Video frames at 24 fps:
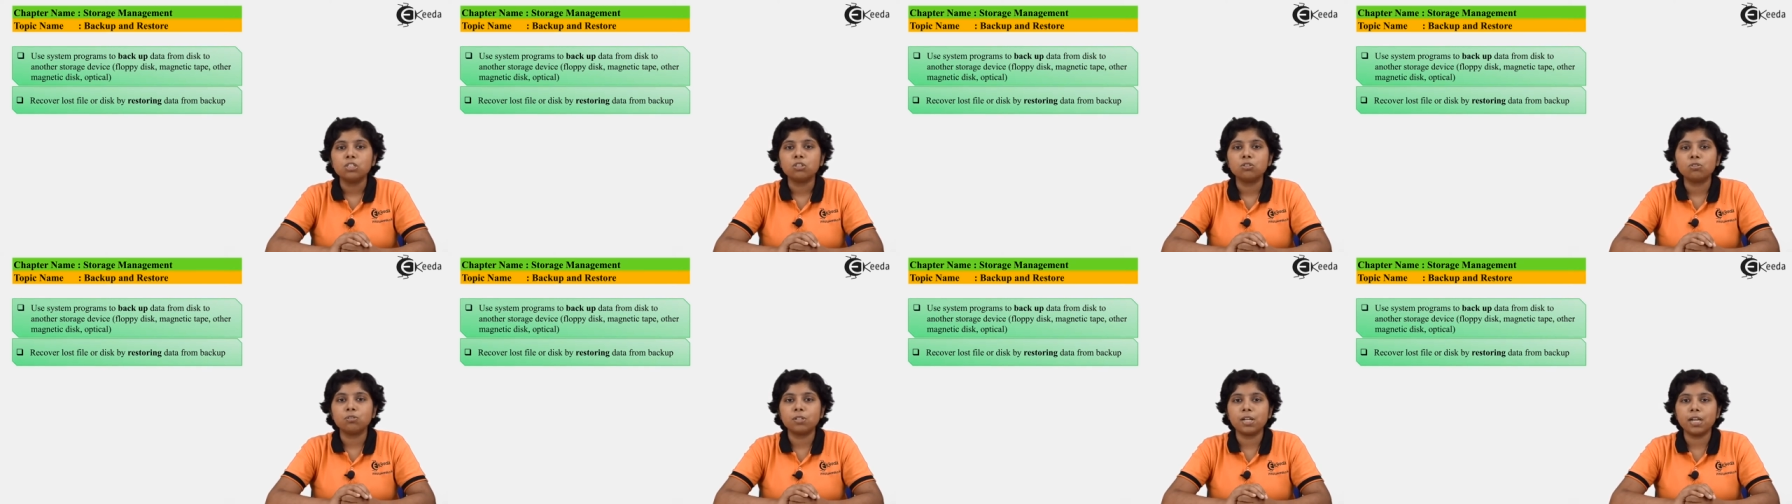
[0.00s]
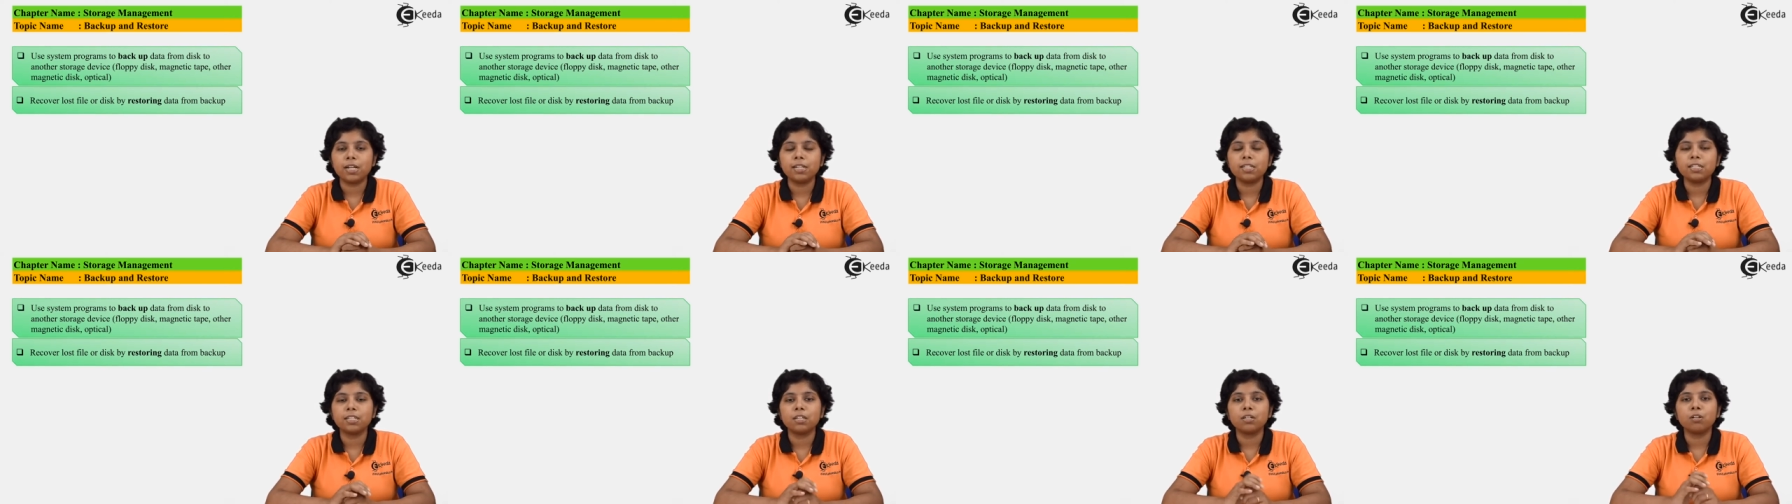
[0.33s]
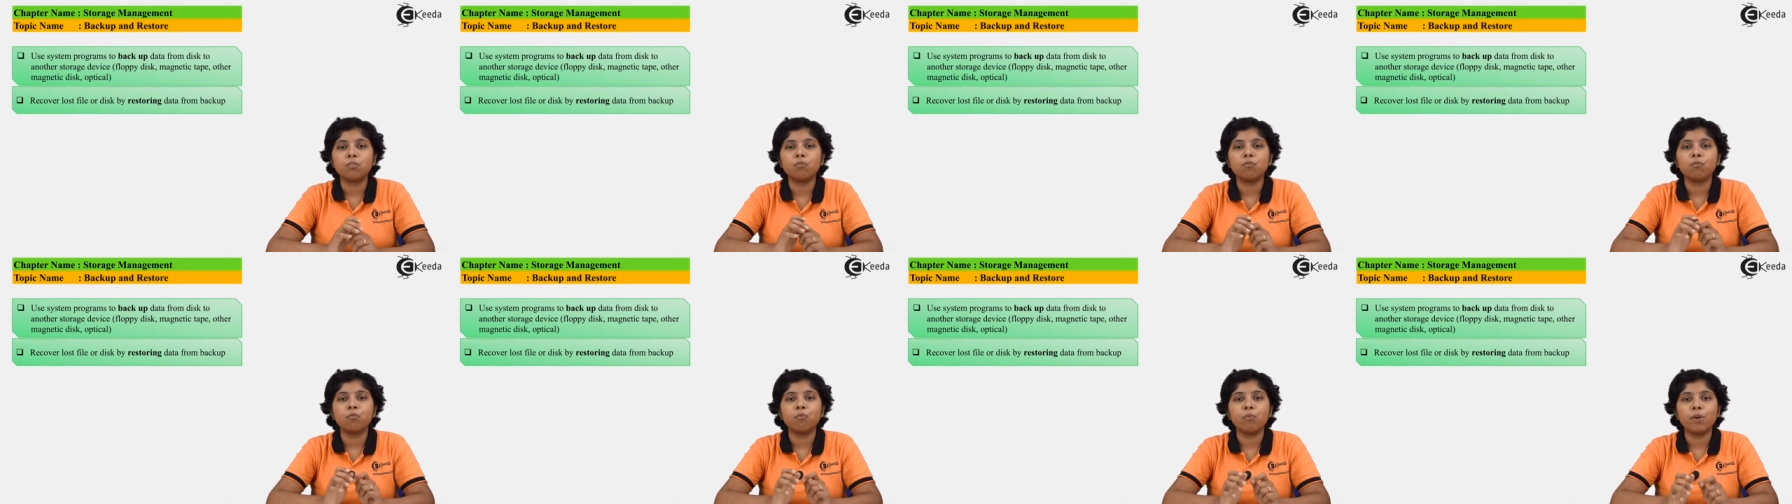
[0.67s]
to date
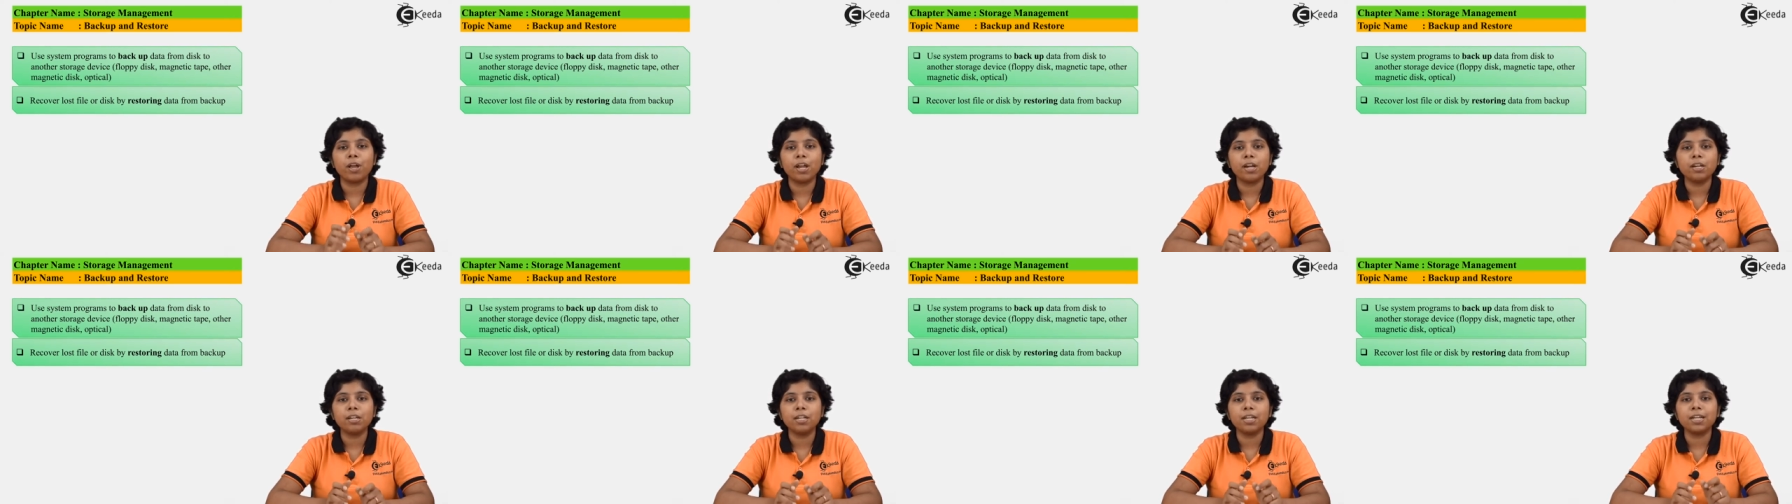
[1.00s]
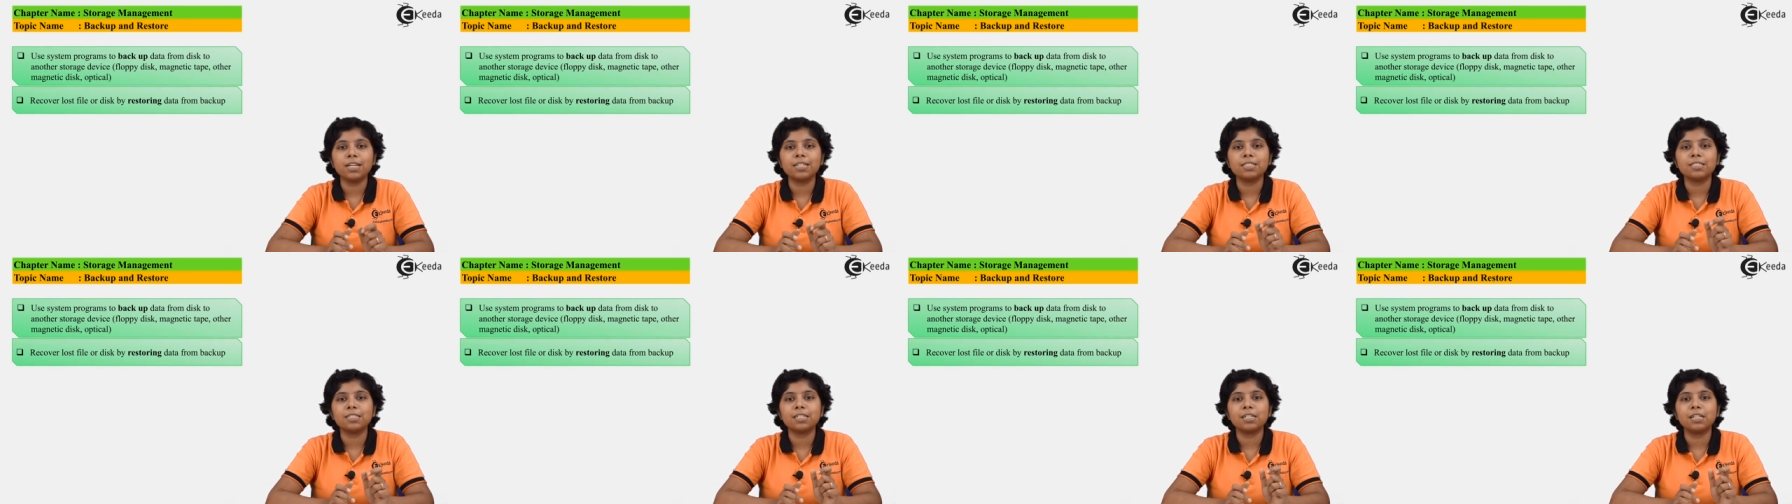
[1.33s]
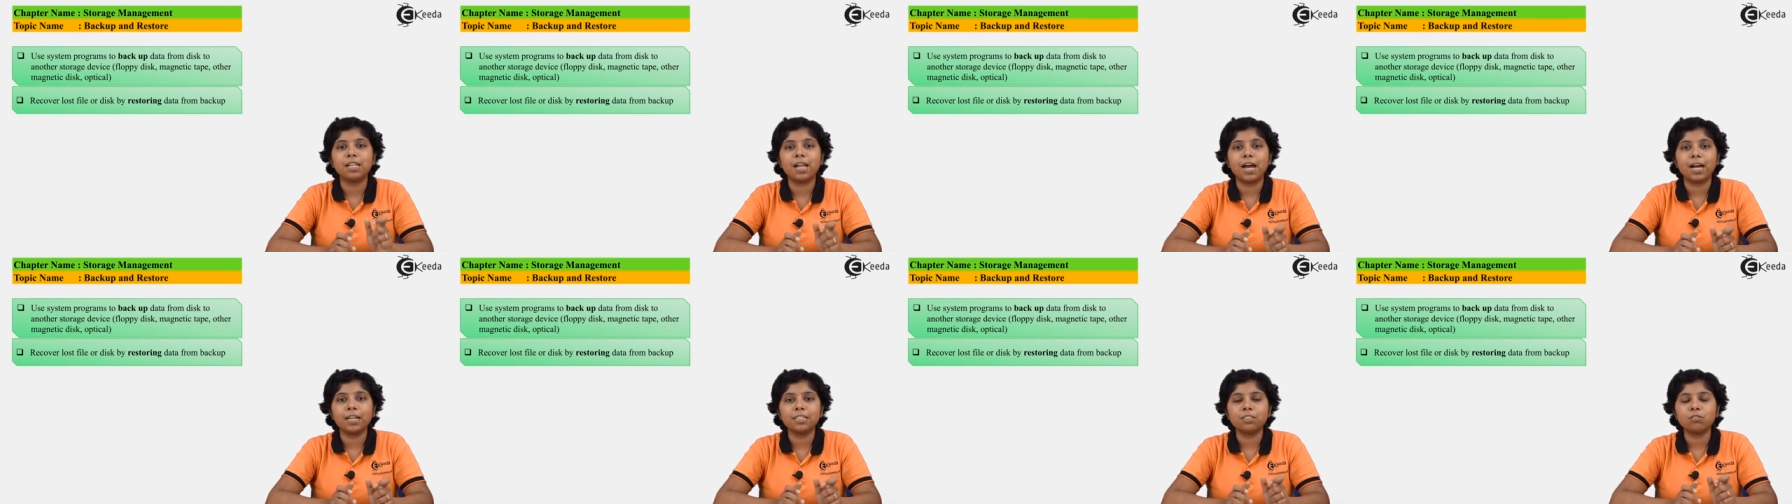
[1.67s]
that when is the
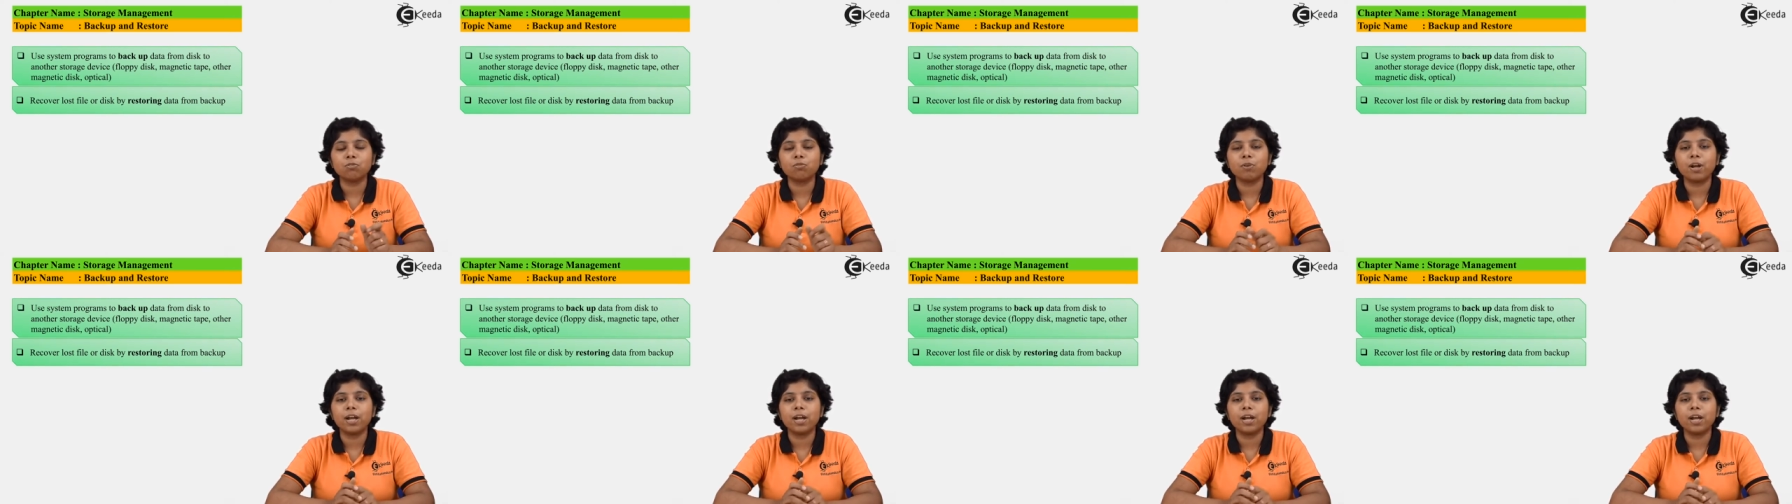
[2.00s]
last